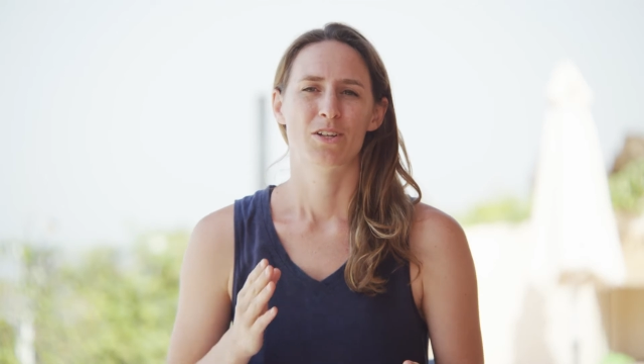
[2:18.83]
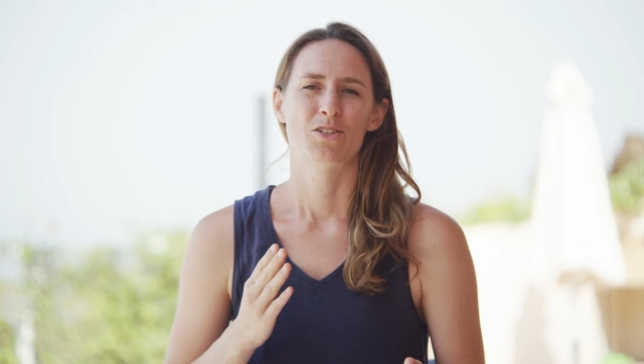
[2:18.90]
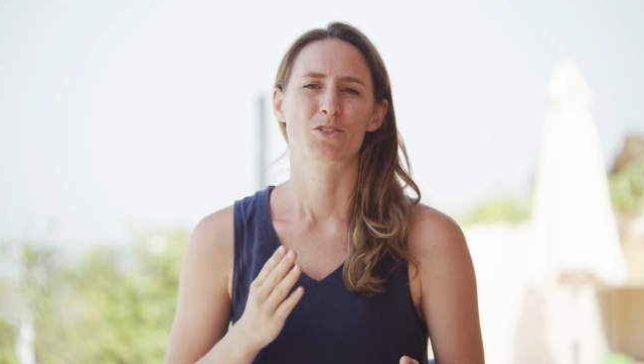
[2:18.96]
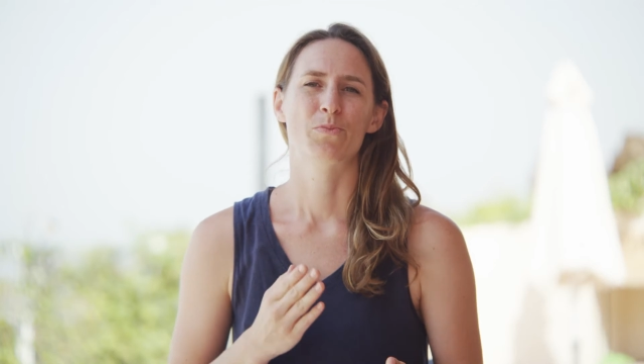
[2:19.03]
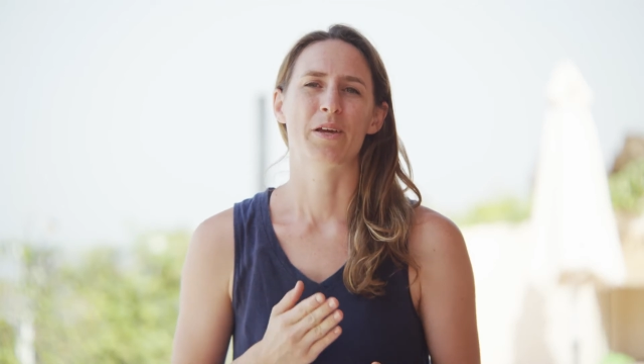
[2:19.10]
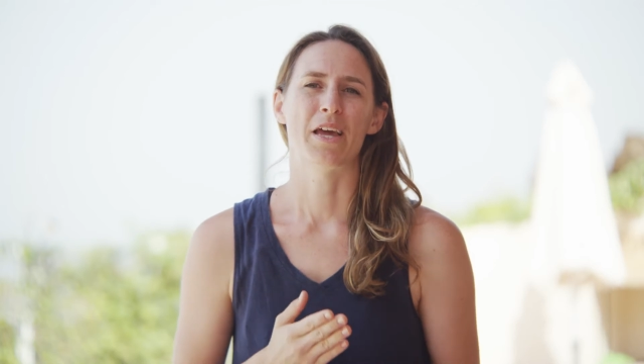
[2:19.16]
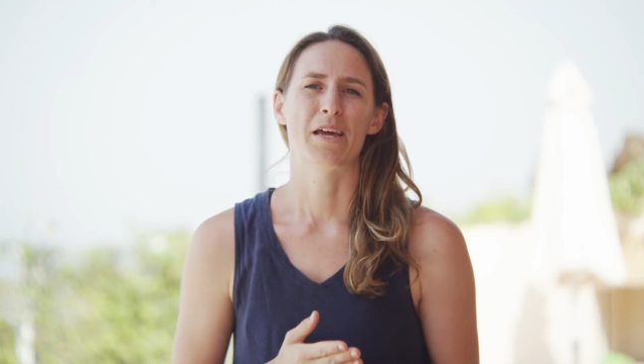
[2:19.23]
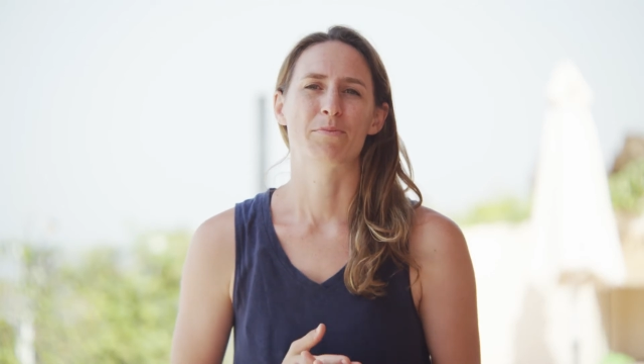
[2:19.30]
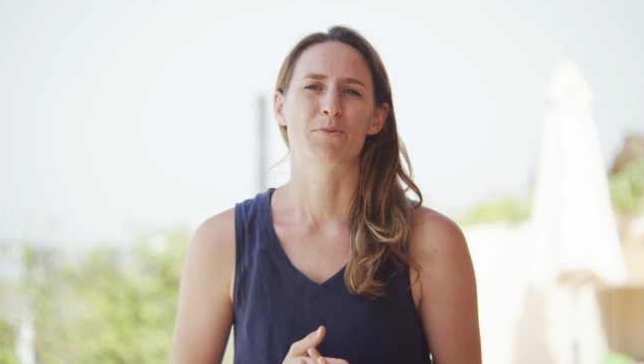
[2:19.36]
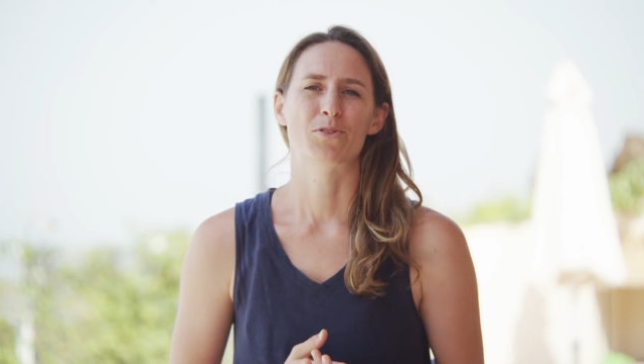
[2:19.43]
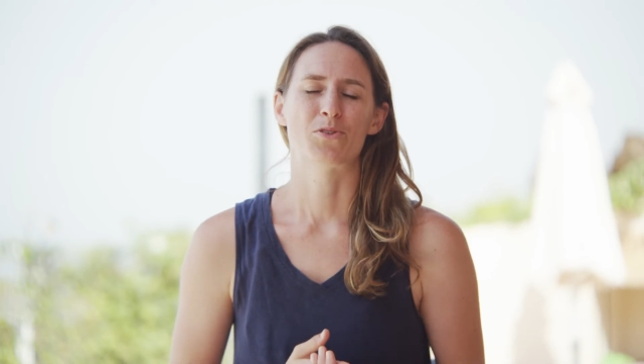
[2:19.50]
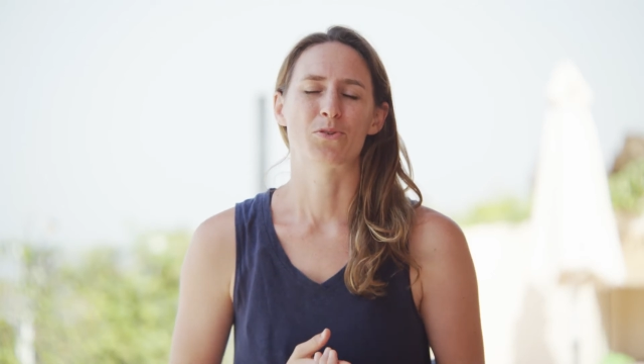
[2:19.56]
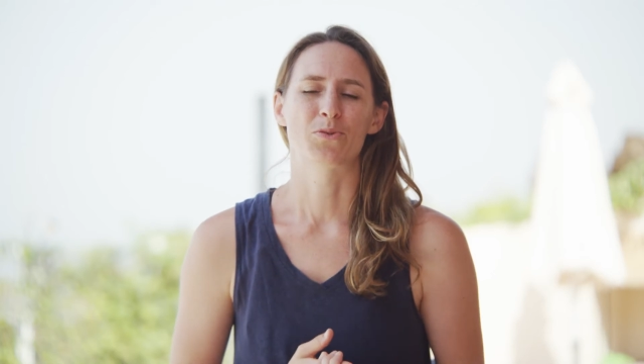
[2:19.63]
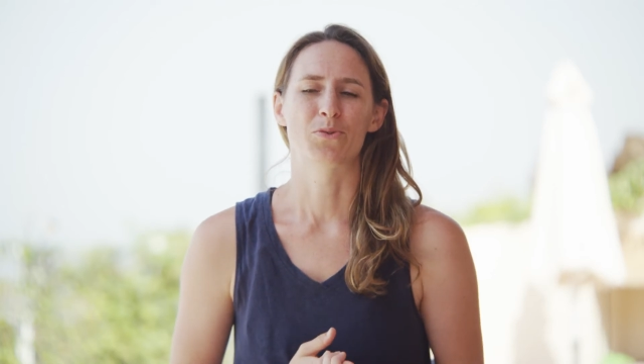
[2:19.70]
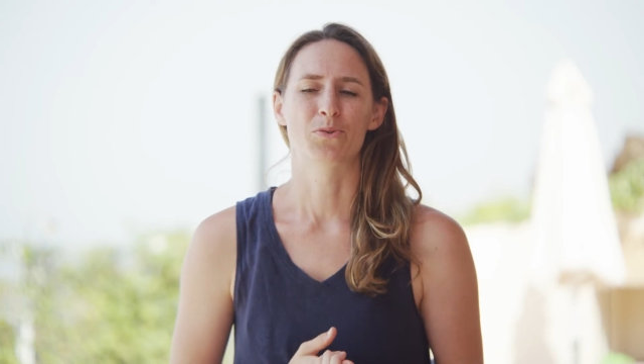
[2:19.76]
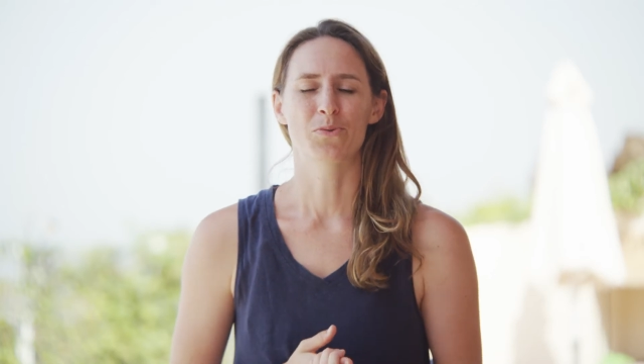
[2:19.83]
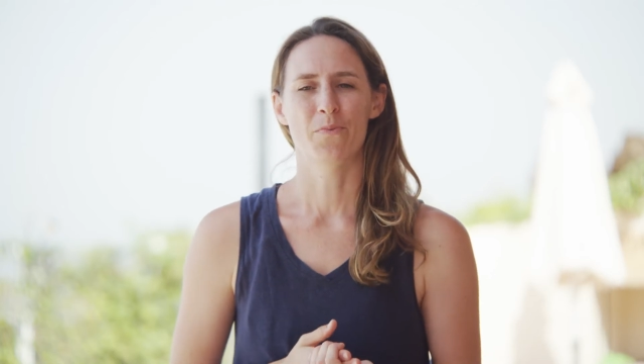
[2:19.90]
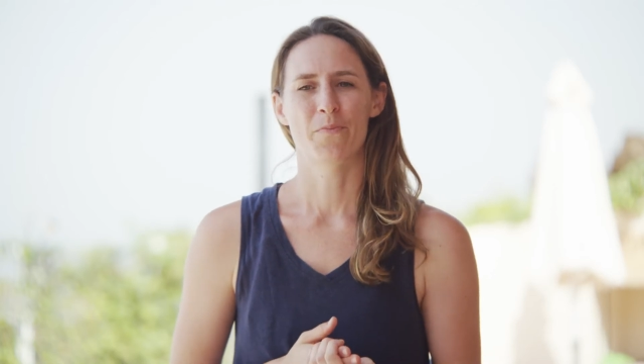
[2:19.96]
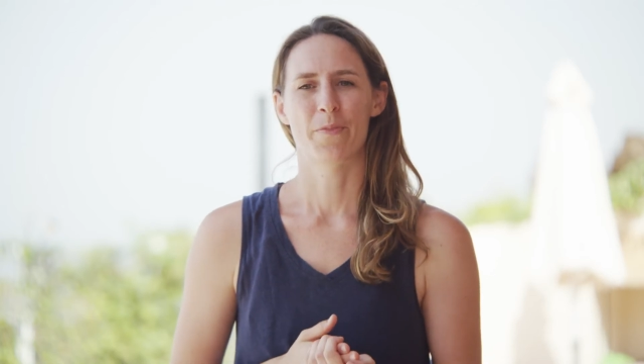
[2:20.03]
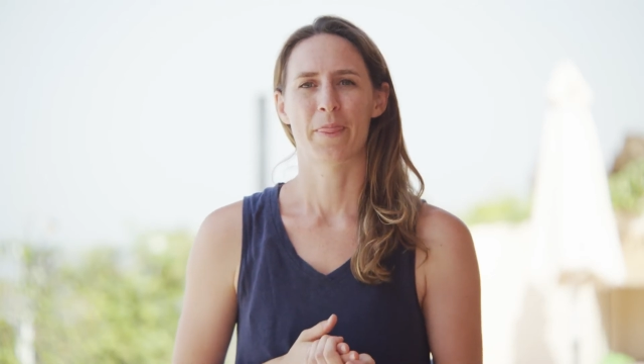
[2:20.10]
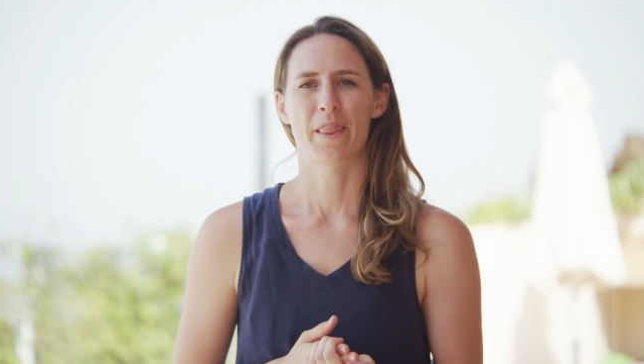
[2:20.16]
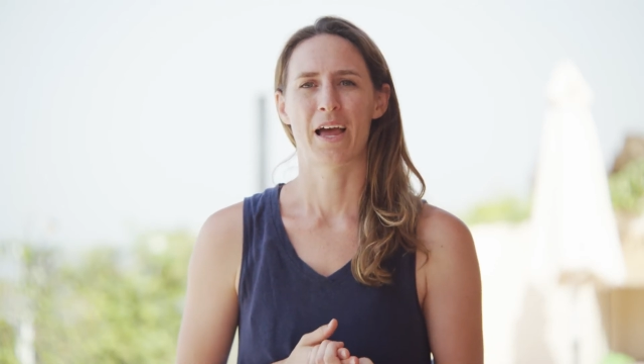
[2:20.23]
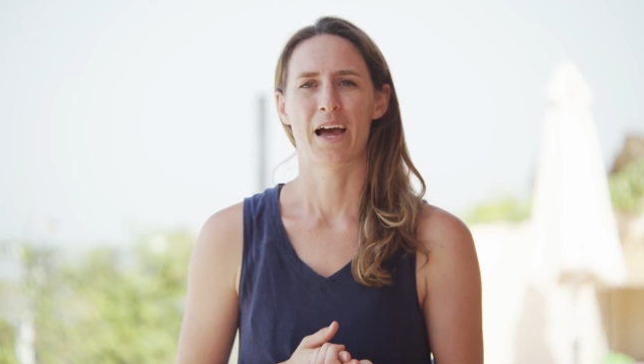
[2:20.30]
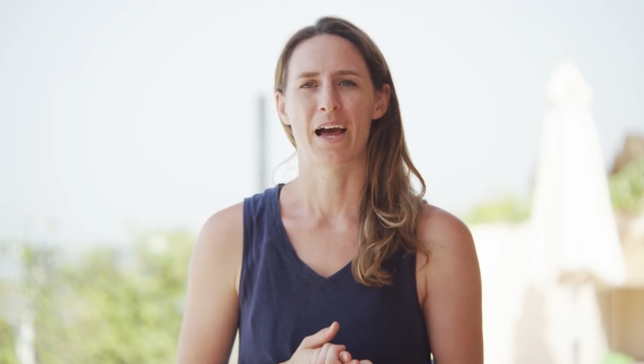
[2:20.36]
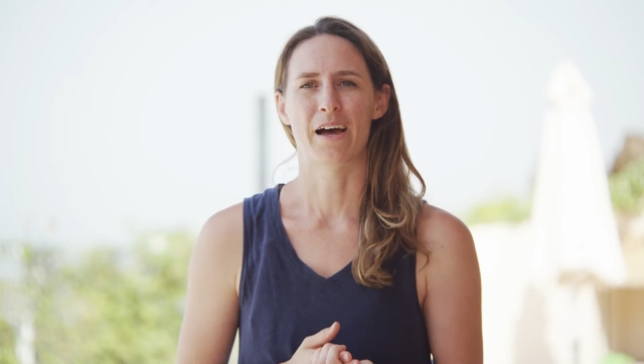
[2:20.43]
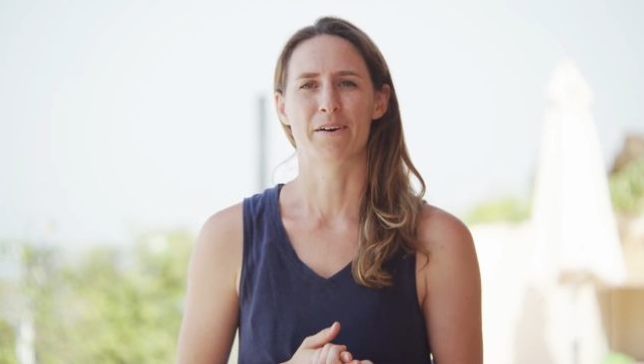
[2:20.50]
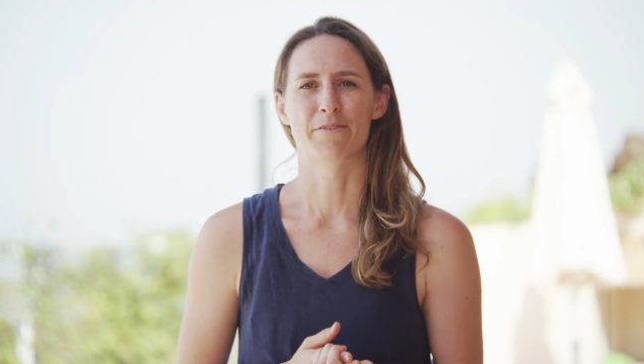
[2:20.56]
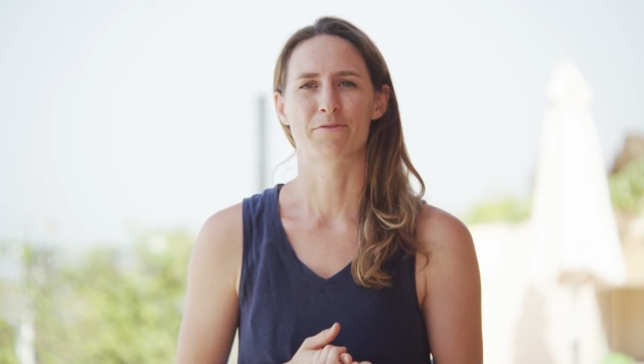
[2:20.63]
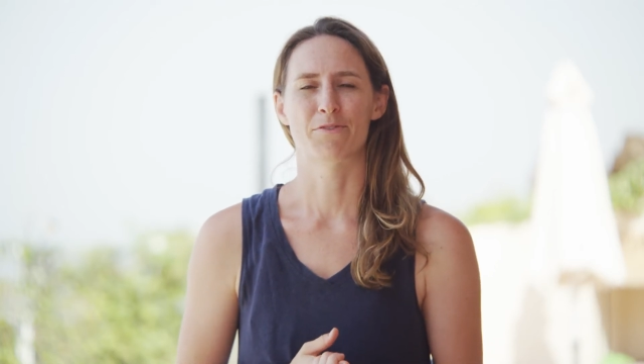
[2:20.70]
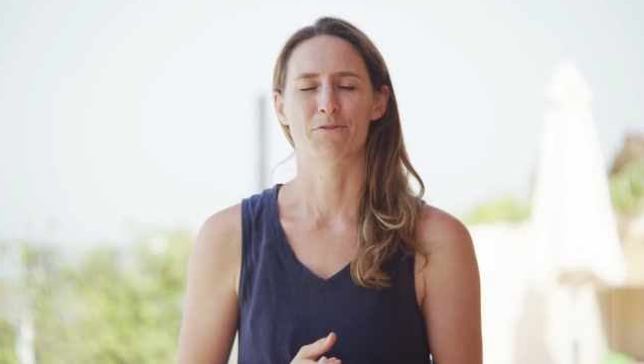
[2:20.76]
to be able to
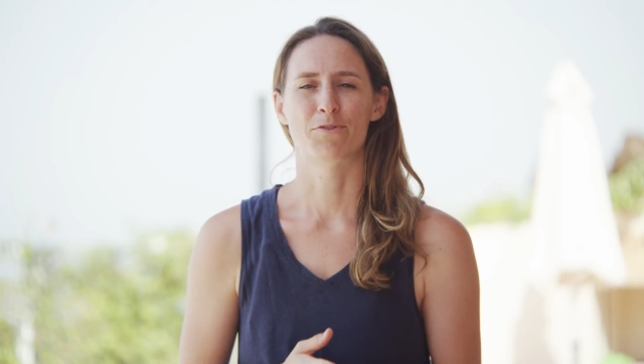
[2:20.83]
have